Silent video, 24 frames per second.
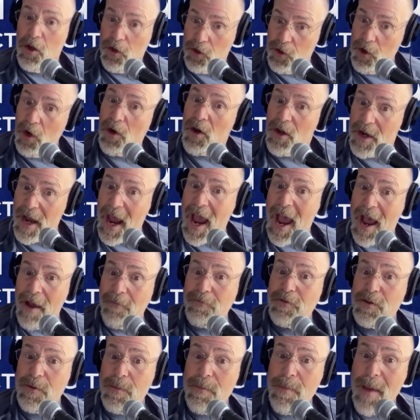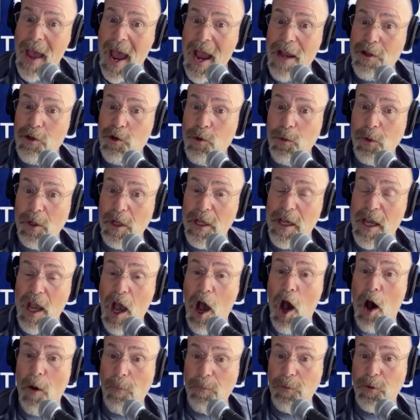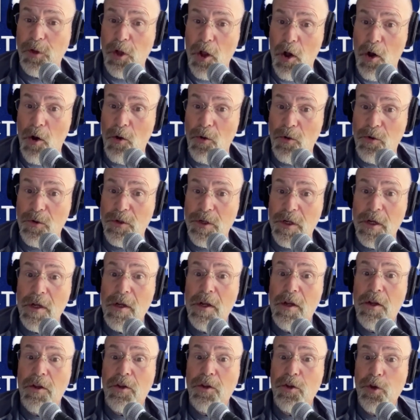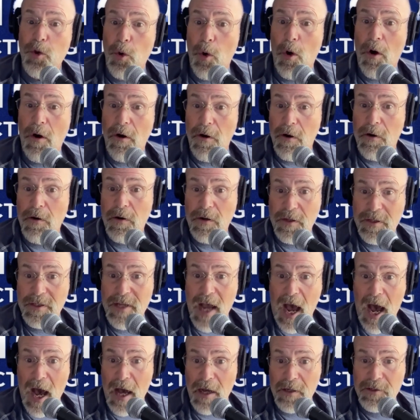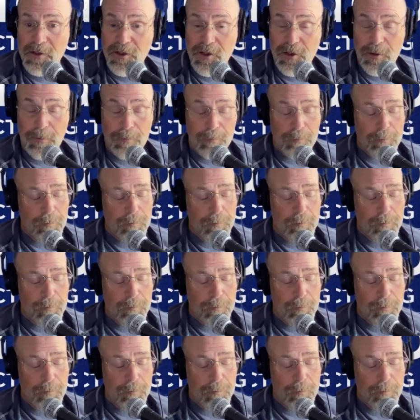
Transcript: You're going to have to manually upload your docs.